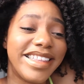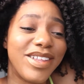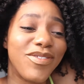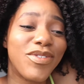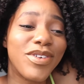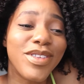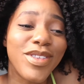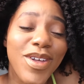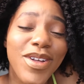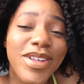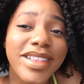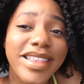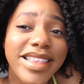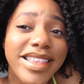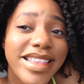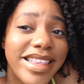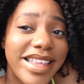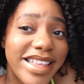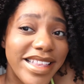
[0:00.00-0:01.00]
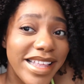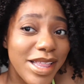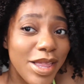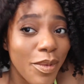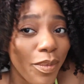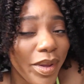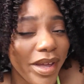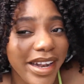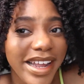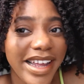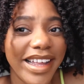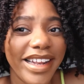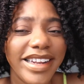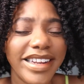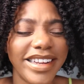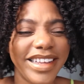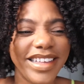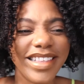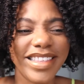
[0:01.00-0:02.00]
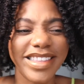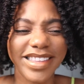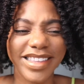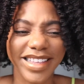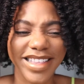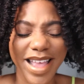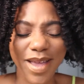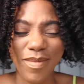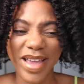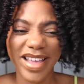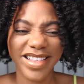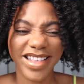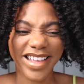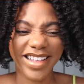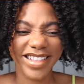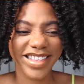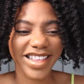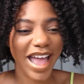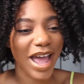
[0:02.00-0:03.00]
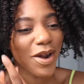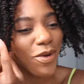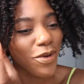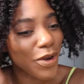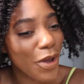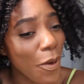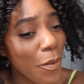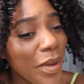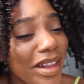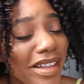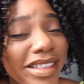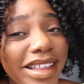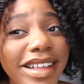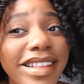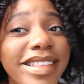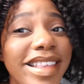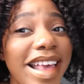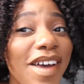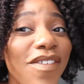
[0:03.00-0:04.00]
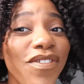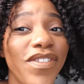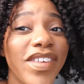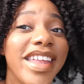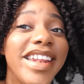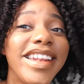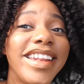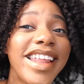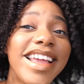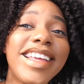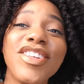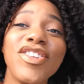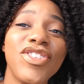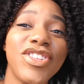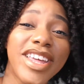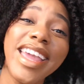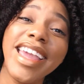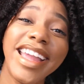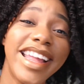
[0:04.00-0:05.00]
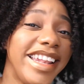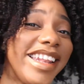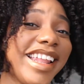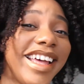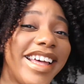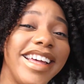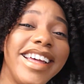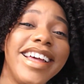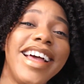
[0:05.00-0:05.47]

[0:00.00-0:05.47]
the results is in the pudding. Does that make sense? I don't know, but the definition,